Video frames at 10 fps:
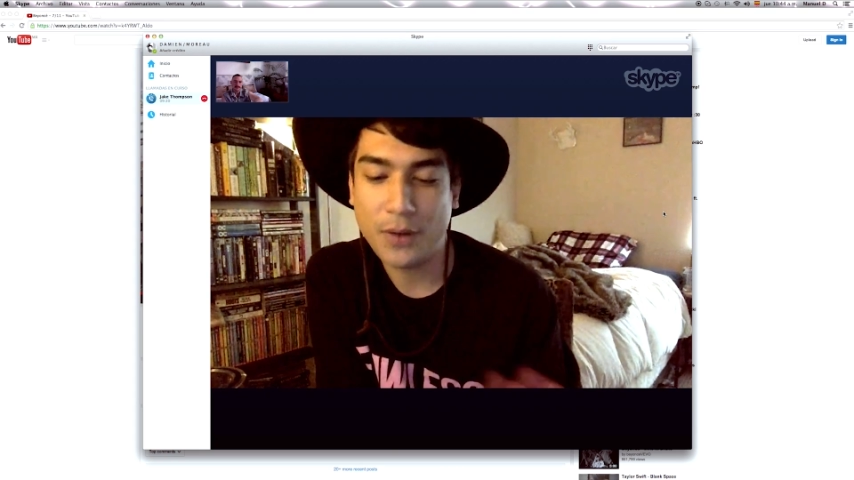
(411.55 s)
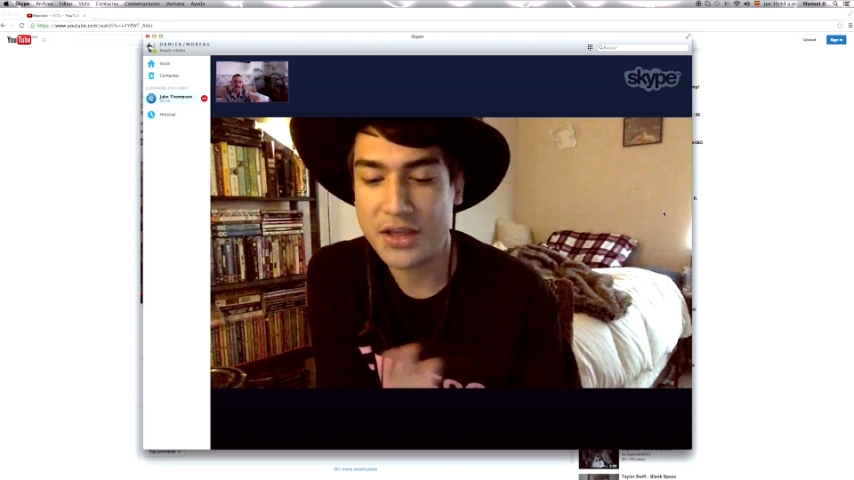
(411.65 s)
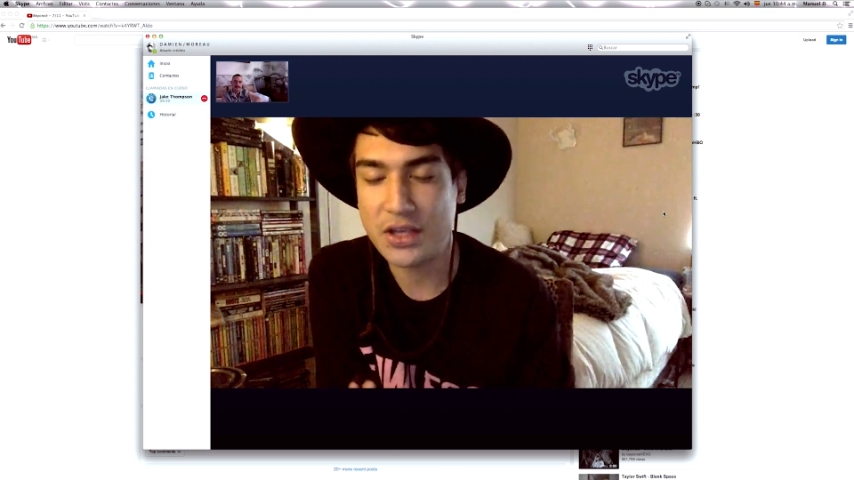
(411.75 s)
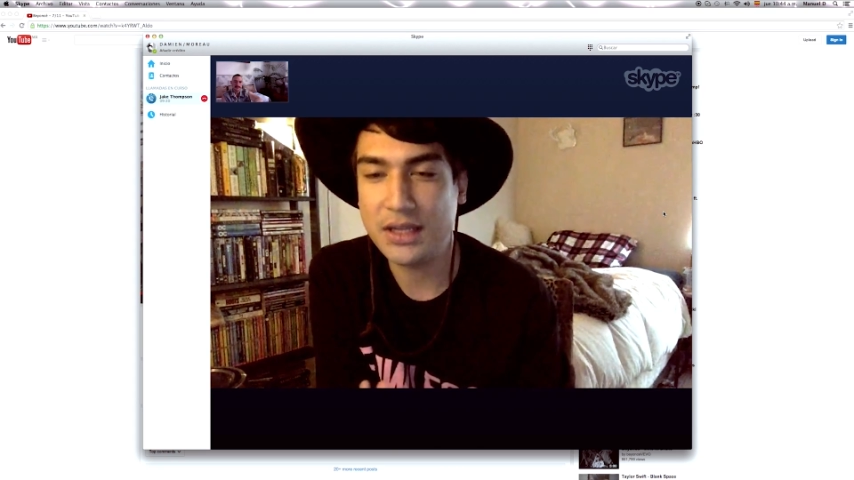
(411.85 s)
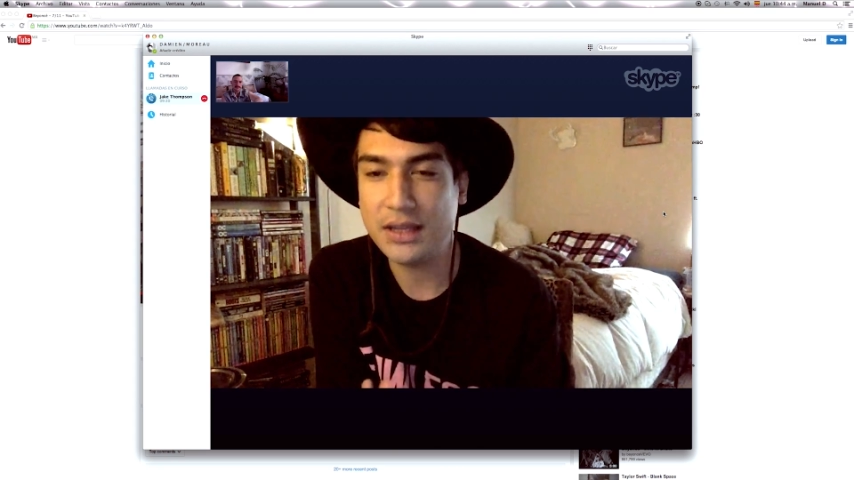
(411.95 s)

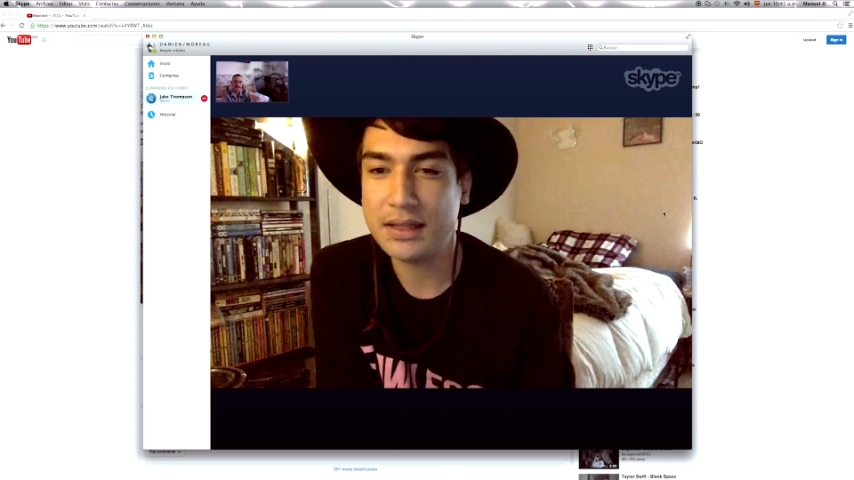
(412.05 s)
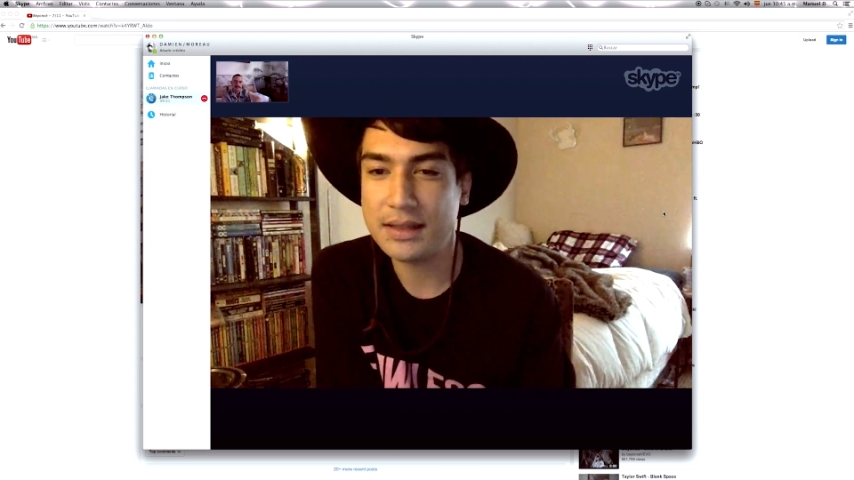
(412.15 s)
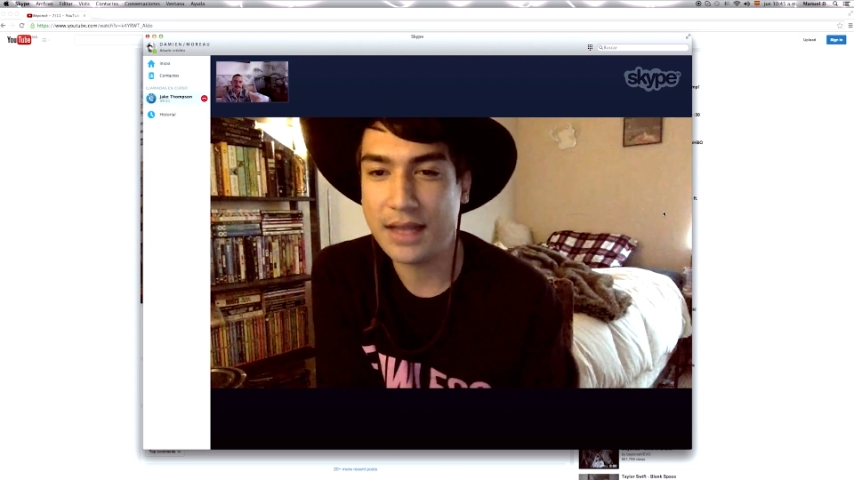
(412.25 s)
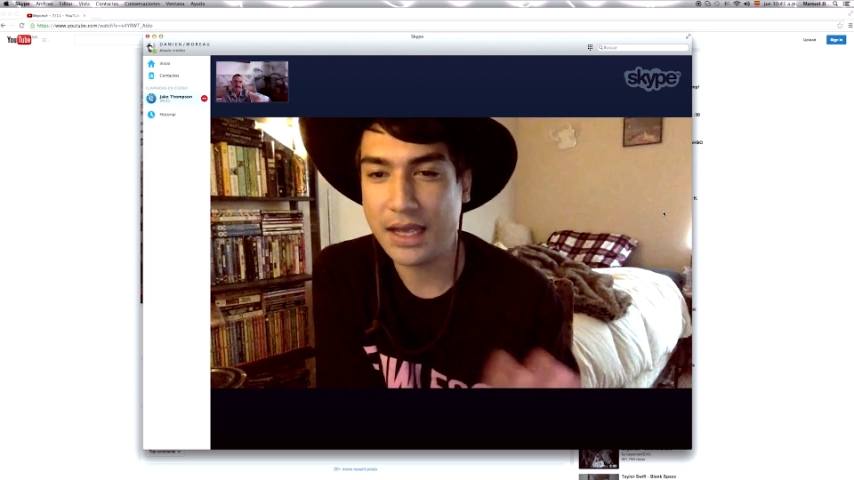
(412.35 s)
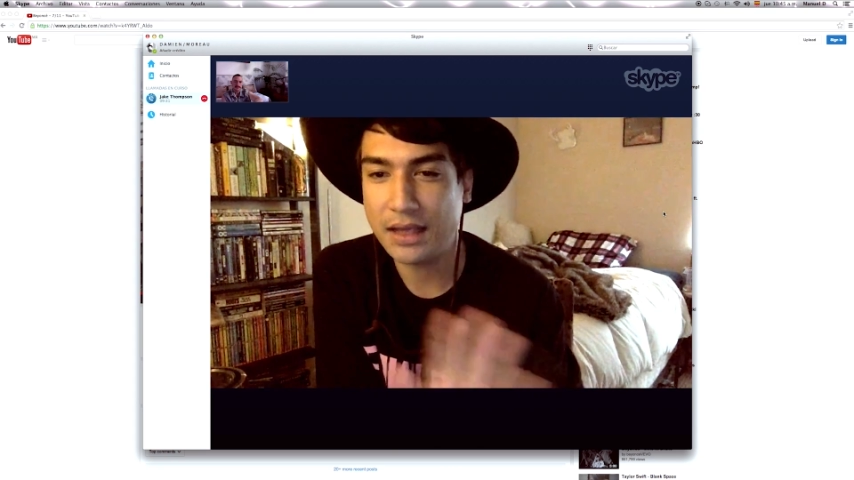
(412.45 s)
watching
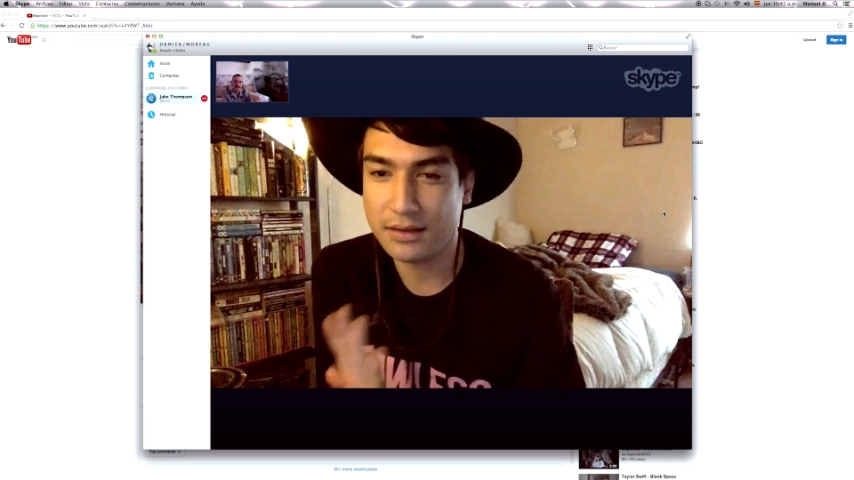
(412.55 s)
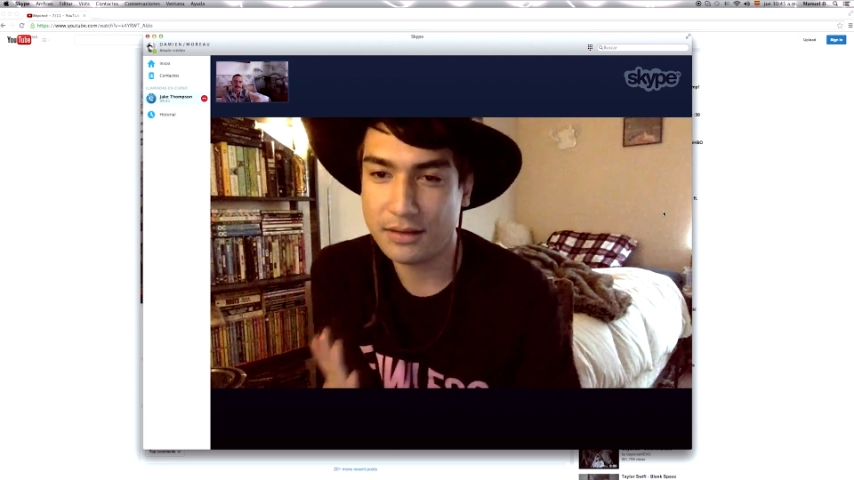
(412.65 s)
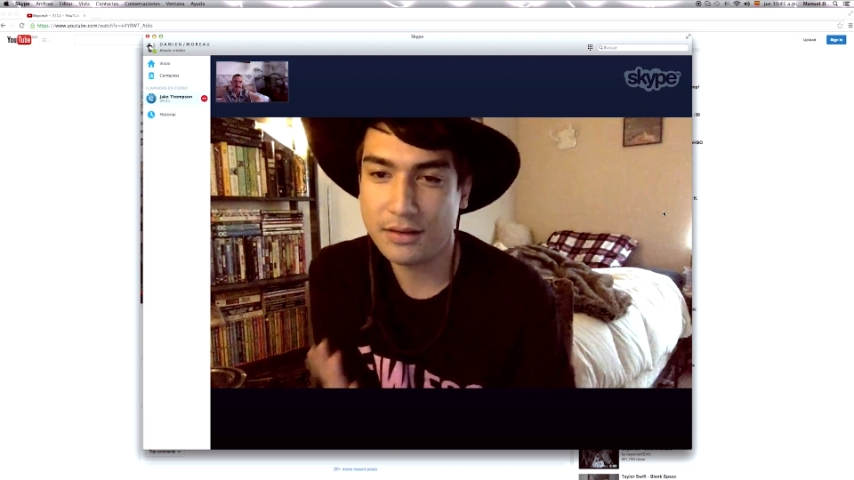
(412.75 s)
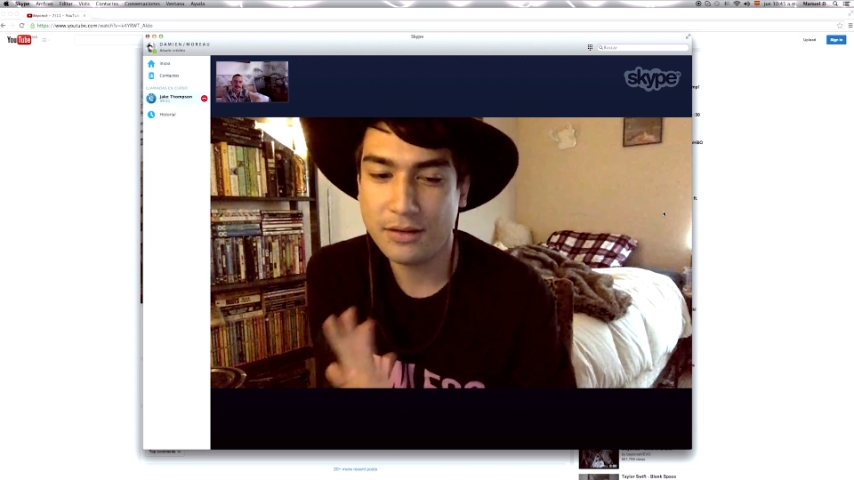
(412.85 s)
this like